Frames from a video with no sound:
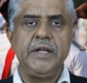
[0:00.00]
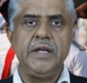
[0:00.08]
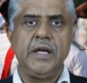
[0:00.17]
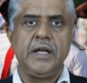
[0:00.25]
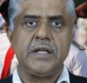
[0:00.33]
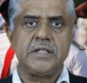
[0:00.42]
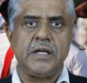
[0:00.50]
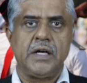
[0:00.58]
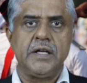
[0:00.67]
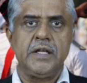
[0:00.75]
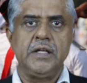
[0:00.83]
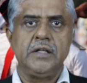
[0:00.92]
and
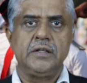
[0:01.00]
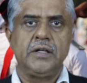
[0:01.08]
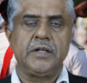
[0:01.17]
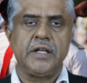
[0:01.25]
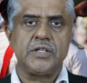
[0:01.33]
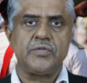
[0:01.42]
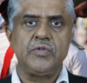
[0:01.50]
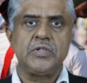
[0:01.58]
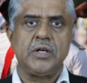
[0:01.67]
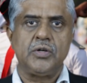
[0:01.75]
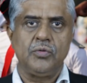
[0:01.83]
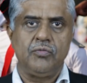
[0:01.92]
SRT, the tests which
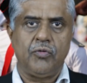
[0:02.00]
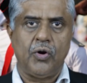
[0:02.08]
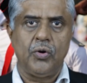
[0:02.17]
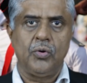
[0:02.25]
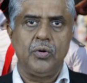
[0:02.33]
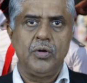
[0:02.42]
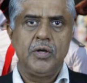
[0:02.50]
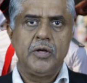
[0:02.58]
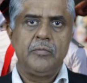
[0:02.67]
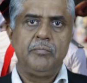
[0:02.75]
are to follow,